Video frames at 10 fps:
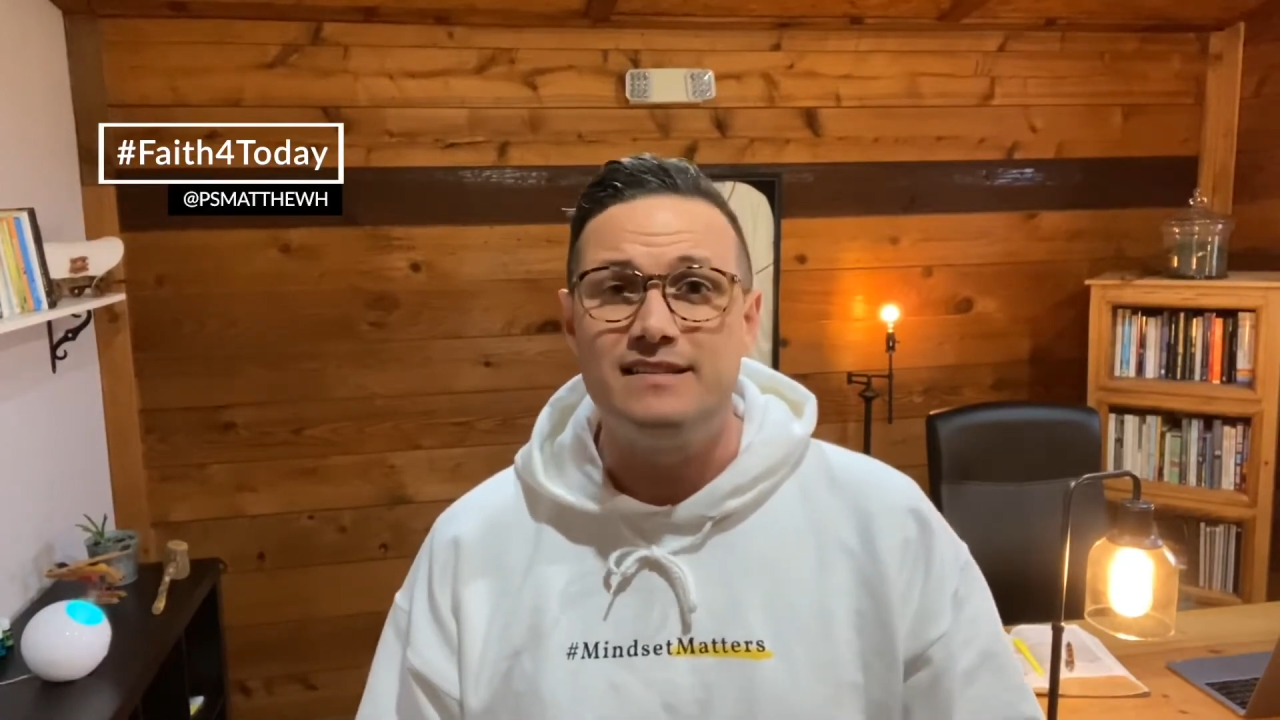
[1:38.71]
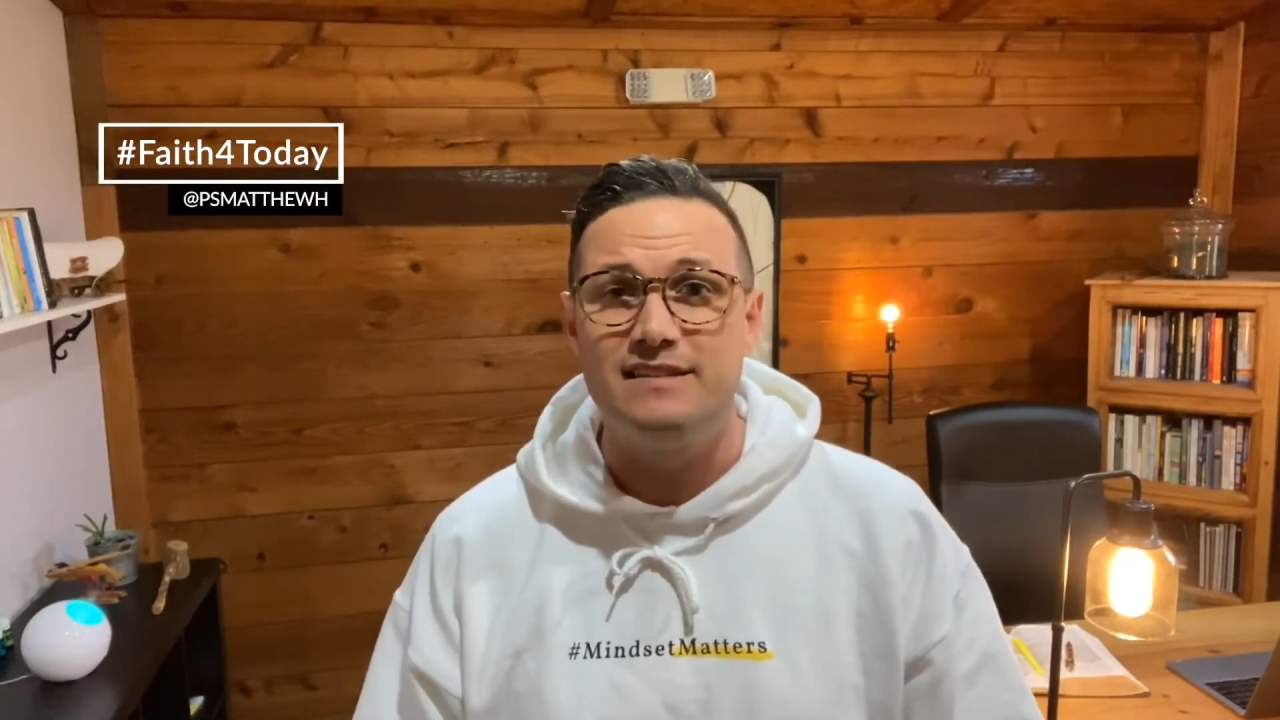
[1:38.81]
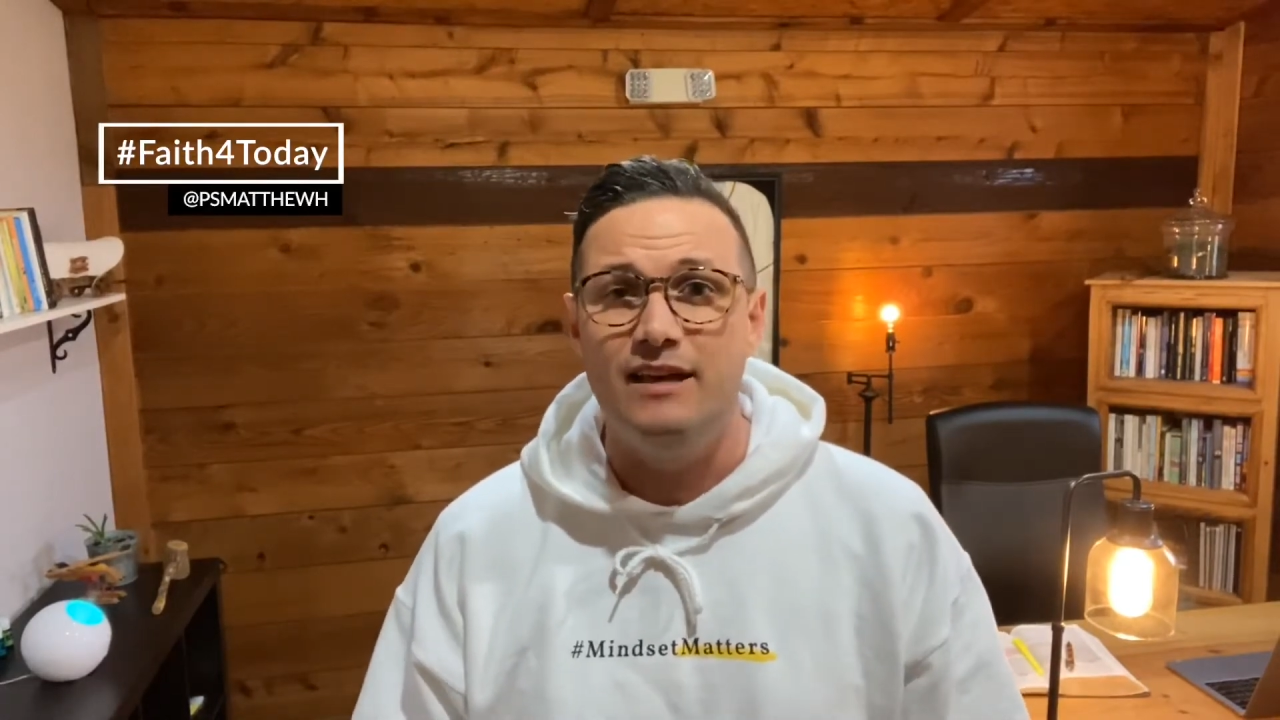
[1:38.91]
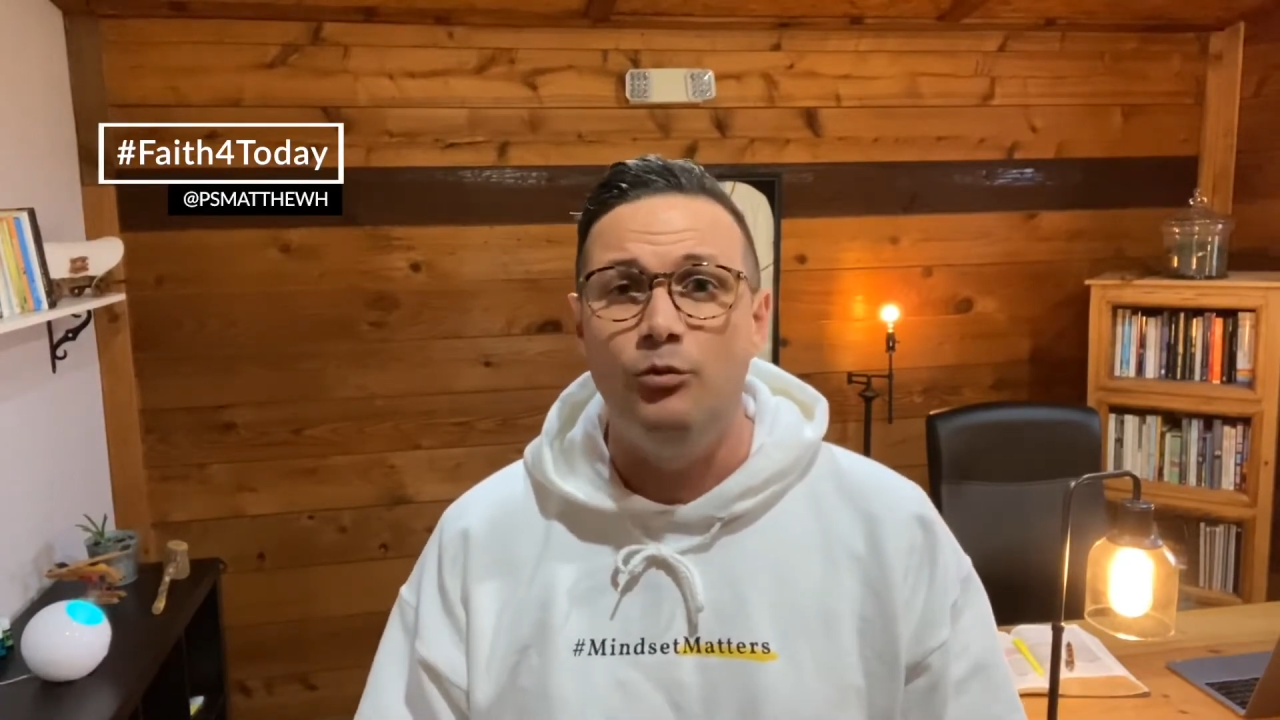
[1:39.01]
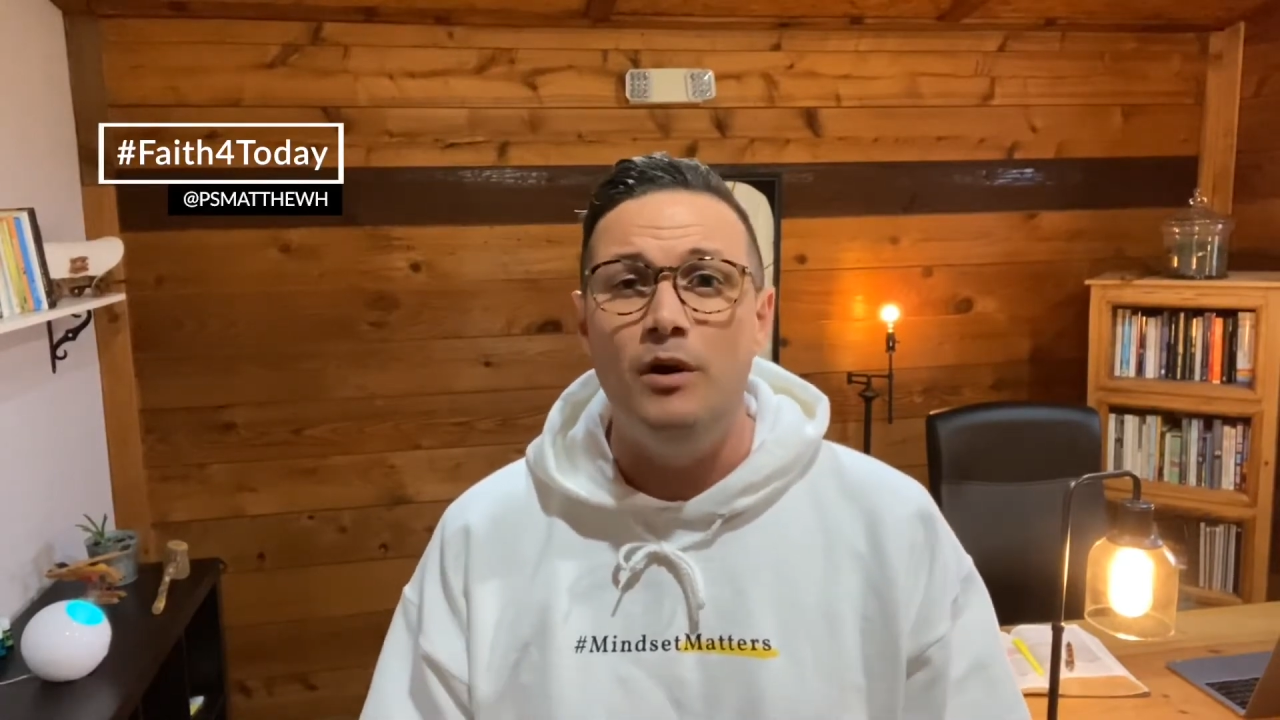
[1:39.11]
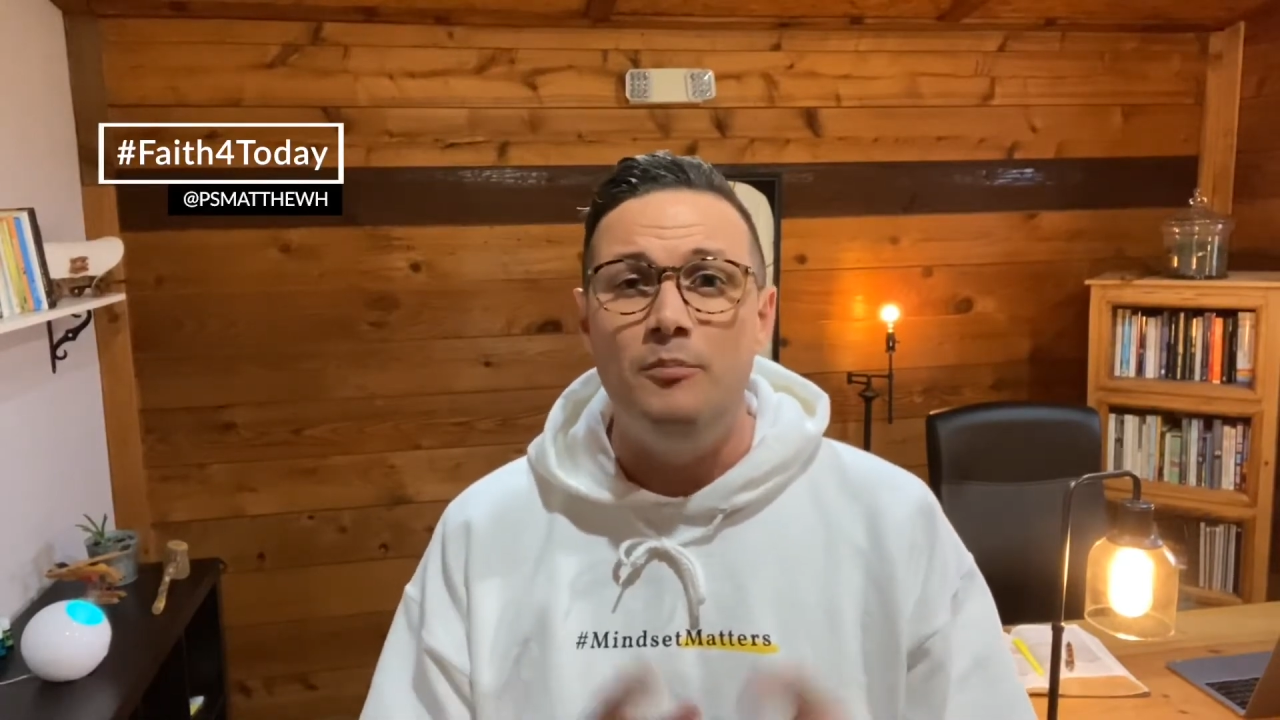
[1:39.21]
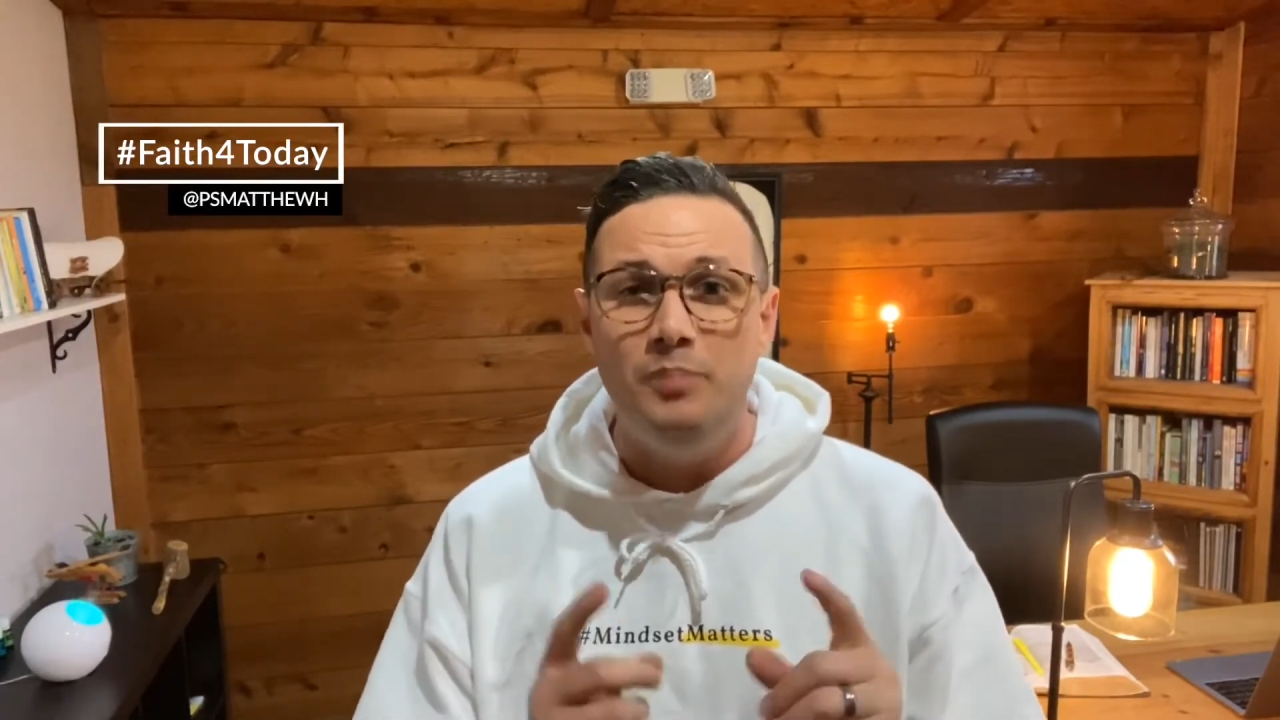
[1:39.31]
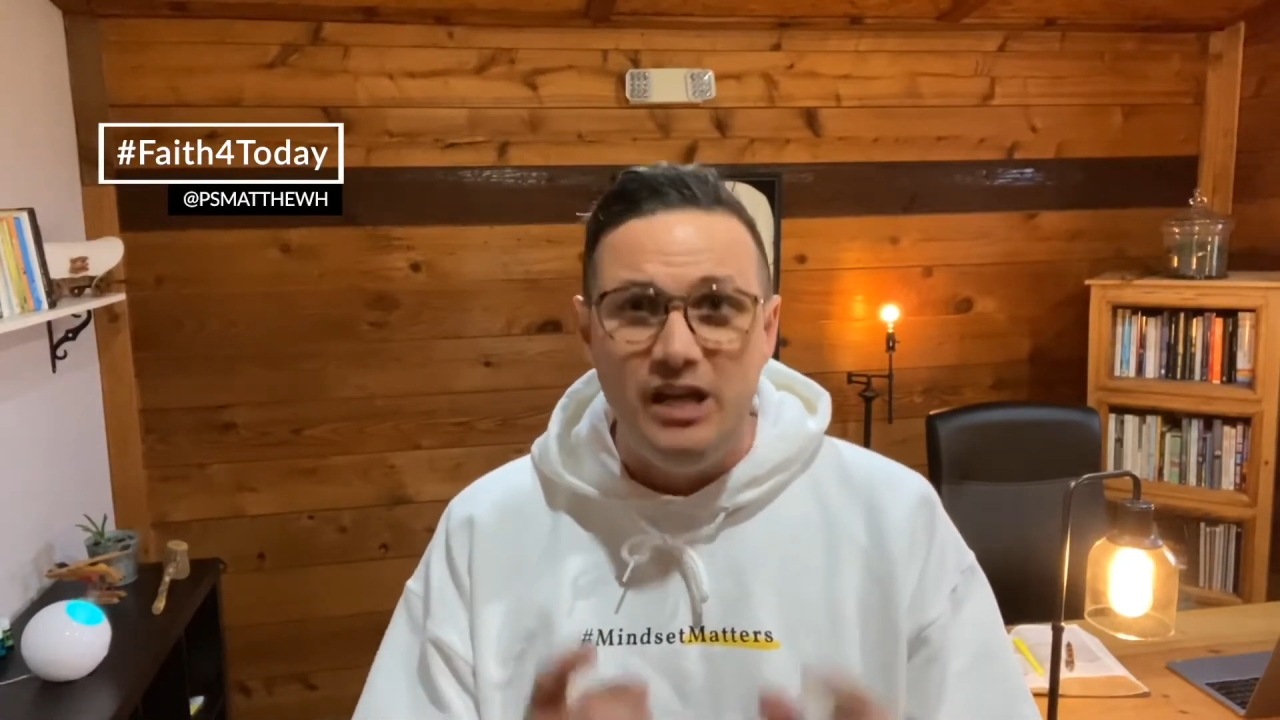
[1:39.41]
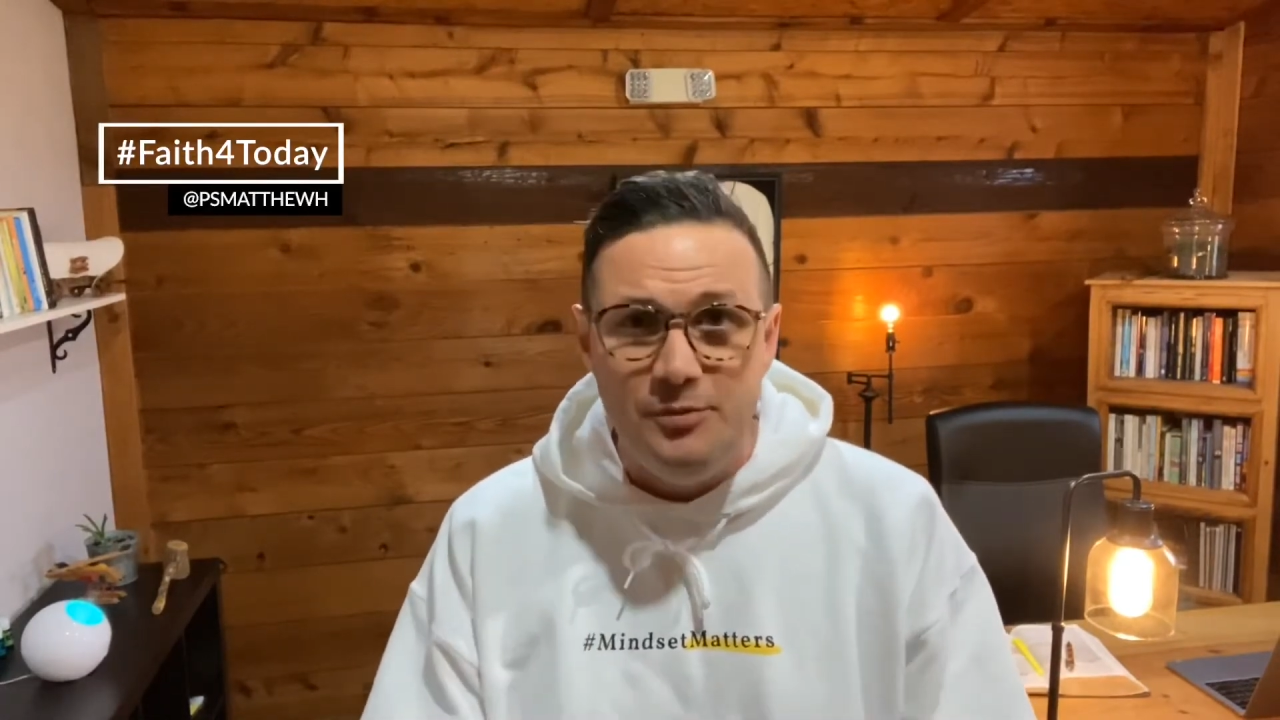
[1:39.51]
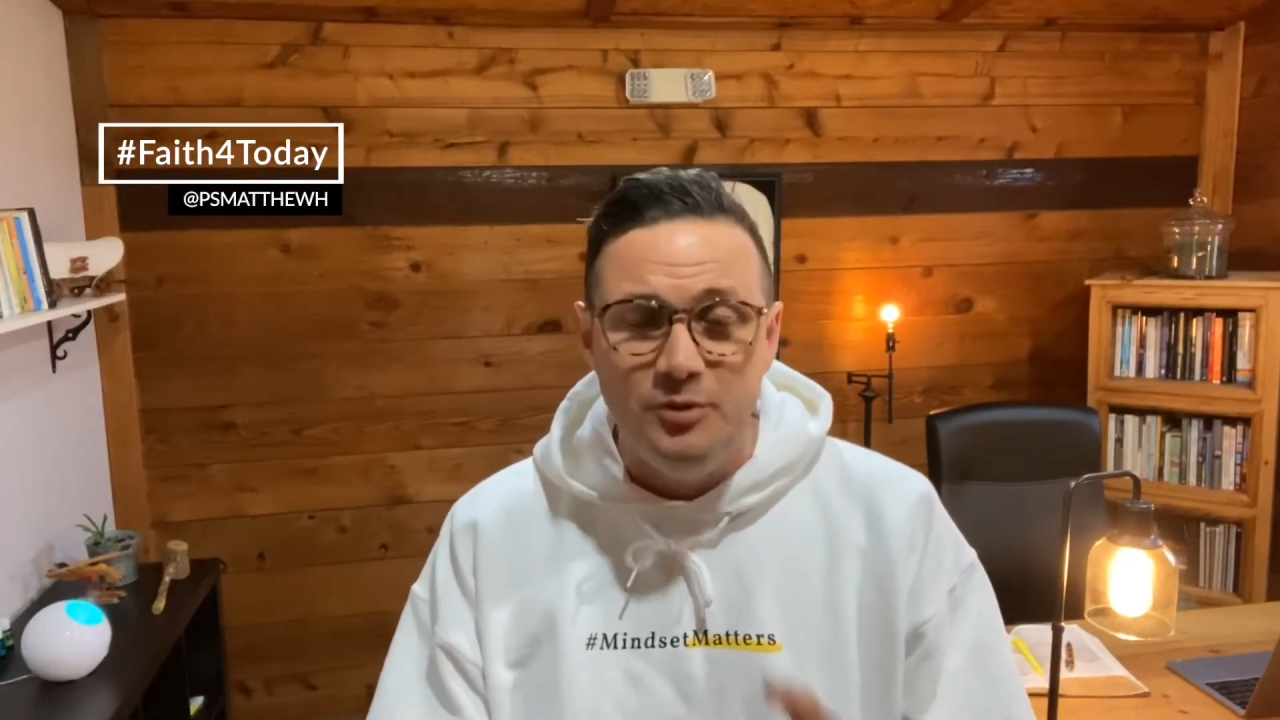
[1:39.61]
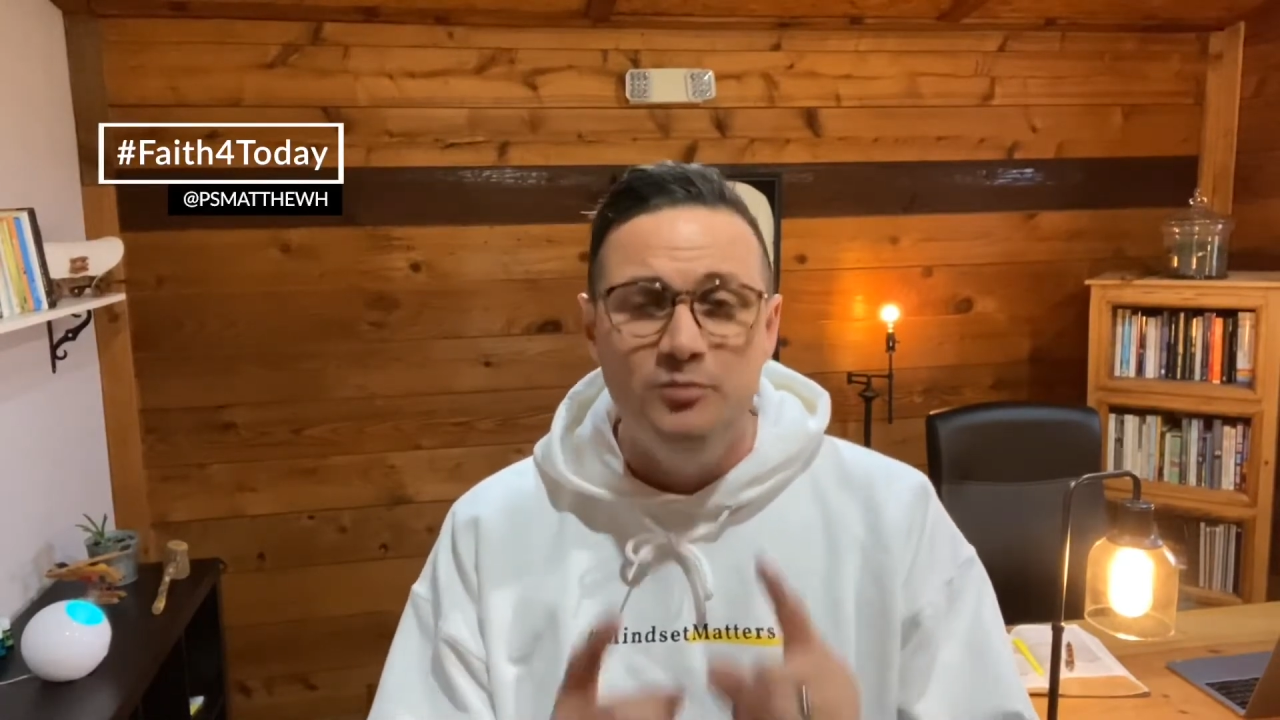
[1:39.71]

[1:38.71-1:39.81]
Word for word: that when people